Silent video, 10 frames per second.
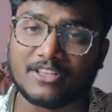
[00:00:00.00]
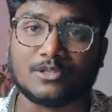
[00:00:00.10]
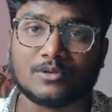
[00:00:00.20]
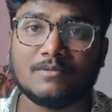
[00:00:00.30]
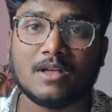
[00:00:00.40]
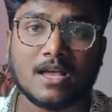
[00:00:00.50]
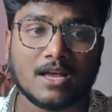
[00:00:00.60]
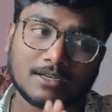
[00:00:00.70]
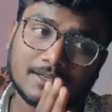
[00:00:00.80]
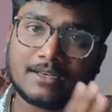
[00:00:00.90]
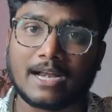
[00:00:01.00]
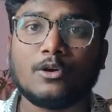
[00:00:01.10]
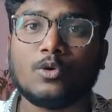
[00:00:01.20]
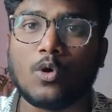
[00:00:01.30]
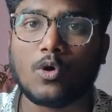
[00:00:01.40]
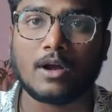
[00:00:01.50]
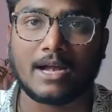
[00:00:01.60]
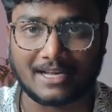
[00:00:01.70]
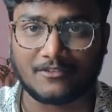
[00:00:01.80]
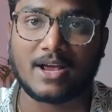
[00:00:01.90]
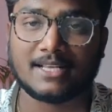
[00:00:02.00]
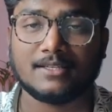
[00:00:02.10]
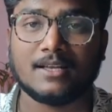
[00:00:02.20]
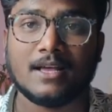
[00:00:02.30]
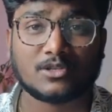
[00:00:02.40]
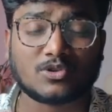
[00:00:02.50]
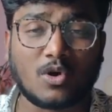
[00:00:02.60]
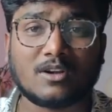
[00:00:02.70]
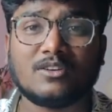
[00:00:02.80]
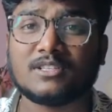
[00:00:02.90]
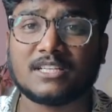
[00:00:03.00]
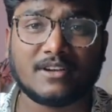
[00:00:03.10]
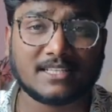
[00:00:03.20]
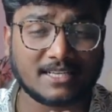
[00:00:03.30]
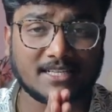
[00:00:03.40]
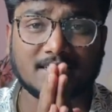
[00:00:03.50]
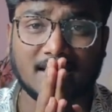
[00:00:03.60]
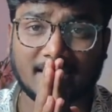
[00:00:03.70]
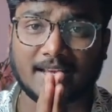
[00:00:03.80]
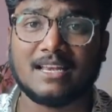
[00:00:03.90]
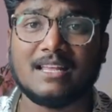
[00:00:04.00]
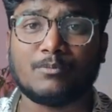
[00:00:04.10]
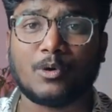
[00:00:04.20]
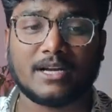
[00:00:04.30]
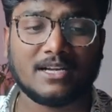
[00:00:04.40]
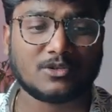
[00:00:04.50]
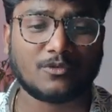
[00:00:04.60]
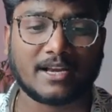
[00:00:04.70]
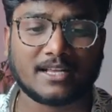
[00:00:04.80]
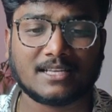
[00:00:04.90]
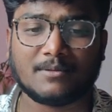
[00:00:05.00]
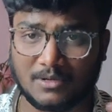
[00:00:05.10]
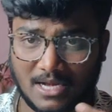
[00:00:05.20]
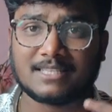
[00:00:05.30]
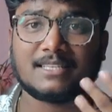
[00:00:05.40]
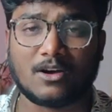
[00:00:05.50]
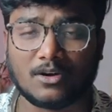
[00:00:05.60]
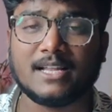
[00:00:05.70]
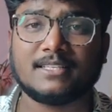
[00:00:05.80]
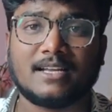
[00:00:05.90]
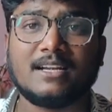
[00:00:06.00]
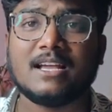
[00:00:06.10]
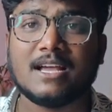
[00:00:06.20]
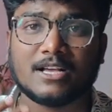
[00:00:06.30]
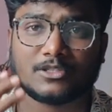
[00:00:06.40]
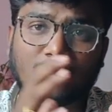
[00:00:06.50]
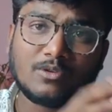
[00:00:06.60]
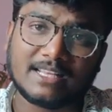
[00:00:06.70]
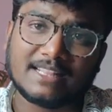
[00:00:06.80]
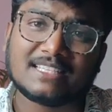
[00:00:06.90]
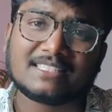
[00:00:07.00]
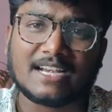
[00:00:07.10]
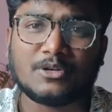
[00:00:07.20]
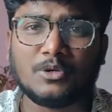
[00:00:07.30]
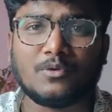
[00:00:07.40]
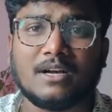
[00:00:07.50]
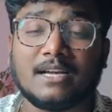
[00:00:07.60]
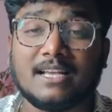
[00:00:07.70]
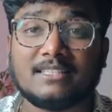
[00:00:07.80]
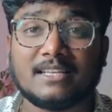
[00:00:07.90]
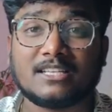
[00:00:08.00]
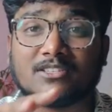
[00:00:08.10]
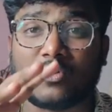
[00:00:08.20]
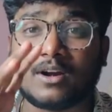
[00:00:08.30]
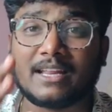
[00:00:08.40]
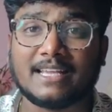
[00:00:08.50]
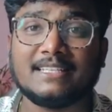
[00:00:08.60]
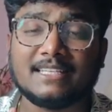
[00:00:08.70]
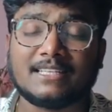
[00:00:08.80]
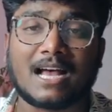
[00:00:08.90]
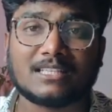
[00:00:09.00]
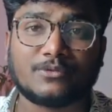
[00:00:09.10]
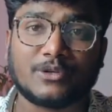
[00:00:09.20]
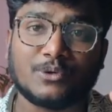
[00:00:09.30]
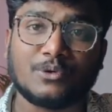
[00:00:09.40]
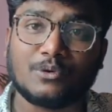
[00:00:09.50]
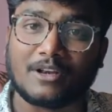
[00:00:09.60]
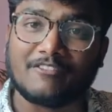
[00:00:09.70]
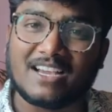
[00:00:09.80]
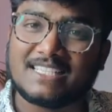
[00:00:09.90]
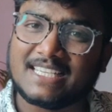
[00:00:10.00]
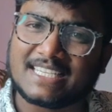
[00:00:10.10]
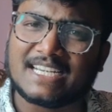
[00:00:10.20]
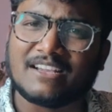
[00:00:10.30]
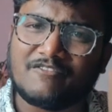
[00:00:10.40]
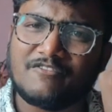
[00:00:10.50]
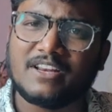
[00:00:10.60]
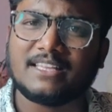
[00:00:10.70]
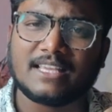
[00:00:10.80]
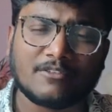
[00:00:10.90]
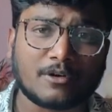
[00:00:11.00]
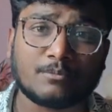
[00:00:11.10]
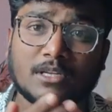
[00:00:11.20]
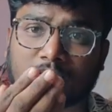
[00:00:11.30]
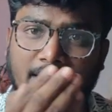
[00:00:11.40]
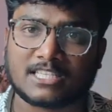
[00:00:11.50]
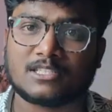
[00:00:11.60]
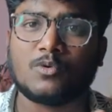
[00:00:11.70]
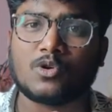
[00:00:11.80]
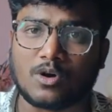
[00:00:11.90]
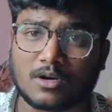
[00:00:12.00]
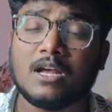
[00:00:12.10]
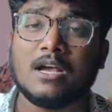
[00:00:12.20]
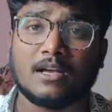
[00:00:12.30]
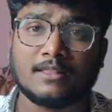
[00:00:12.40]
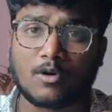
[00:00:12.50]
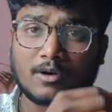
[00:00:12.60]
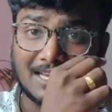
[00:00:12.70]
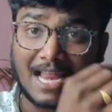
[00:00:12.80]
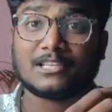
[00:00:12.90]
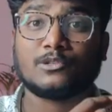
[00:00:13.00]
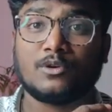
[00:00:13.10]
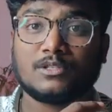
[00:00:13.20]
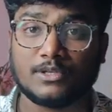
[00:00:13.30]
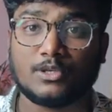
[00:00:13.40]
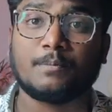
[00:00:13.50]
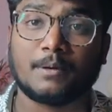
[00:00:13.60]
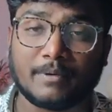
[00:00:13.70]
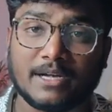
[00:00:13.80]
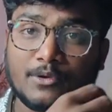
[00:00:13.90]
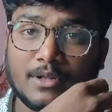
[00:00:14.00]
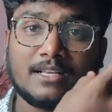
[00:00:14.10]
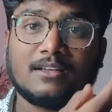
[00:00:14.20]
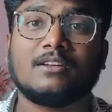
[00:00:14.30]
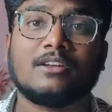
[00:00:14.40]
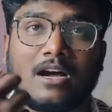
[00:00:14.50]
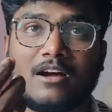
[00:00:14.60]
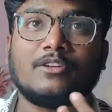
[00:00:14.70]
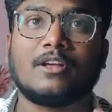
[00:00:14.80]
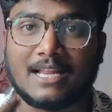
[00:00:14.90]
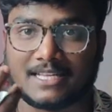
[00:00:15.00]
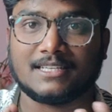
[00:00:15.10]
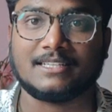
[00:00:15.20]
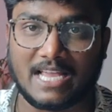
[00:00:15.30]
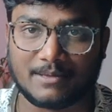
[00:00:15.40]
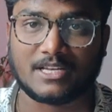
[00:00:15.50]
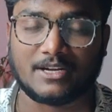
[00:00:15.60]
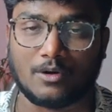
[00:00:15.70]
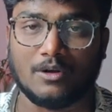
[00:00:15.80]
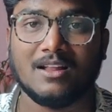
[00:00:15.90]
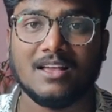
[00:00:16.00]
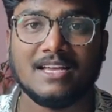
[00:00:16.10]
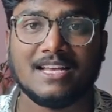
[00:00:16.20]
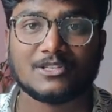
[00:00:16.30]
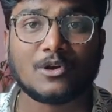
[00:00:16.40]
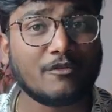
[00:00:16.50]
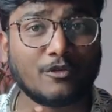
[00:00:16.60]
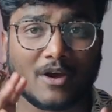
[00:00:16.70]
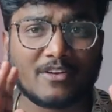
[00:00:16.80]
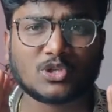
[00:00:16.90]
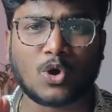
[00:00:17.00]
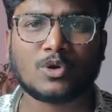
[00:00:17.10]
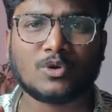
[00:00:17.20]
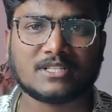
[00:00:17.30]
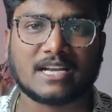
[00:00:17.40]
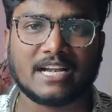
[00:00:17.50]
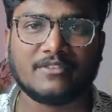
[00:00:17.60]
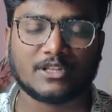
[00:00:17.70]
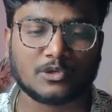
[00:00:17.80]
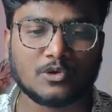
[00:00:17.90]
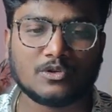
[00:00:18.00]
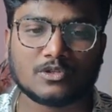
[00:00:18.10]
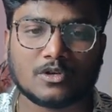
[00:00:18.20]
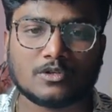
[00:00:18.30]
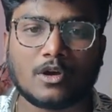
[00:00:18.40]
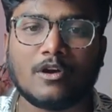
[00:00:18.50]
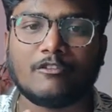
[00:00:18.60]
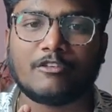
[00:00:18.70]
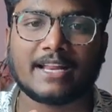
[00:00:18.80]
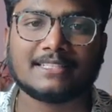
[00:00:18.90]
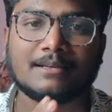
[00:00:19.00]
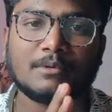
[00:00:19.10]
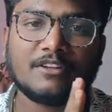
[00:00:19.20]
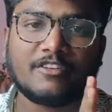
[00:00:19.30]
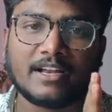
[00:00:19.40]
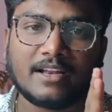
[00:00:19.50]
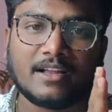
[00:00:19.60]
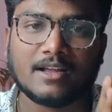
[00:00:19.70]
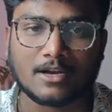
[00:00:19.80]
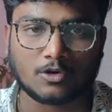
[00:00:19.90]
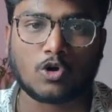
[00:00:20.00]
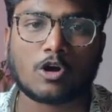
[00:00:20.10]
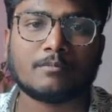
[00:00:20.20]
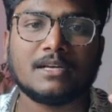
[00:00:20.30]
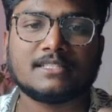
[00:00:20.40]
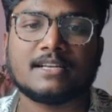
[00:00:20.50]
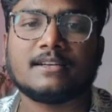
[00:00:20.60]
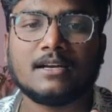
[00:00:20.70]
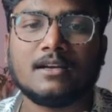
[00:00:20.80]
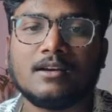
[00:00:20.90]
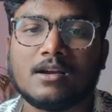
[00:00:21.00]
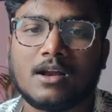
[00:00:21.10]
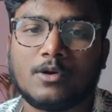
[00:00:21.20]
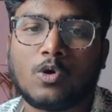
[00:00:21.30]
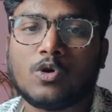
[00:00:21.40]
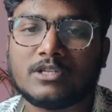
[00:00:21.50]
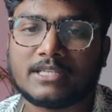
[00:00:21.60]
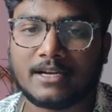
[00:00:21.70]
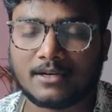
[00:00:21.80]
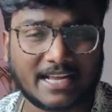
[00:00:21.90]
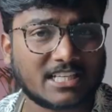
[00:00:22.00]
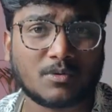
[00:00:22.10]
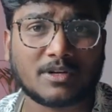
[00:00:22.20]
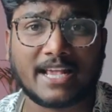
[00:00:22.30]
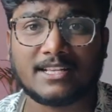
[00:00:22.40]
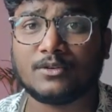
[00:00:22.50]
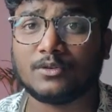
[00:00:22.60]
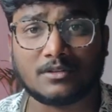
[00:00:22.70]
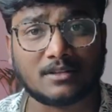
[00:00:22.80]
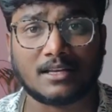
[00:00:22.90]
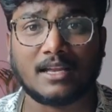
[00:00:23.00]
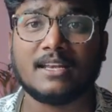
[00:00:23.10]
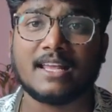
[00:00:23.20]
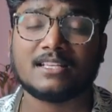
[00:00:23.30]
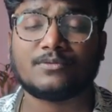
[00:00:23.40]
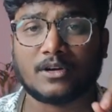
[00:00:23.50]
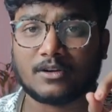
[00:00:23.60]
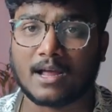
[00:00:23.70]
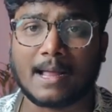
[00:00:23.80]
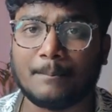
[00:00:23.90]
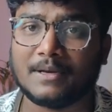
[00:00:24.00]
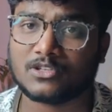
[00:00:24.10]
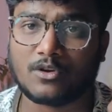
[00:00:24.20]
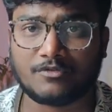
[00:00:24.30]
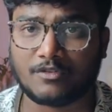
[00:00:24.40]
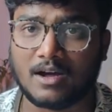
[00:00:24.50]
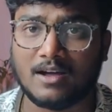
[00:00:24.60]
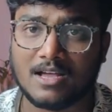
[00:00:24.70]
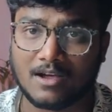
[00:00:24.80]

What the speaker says: with you, try to go and revise. So short notes revision is like really important. So for example, as I already said, so in this 10 to 12 days, it's not easy task for you to revise each and everything from the textbook or the class notes which you prepared during your lecture times and all. So if you have a short notes ready with you, so for example, if a normal general notes and textbook takes you 3 days for completion of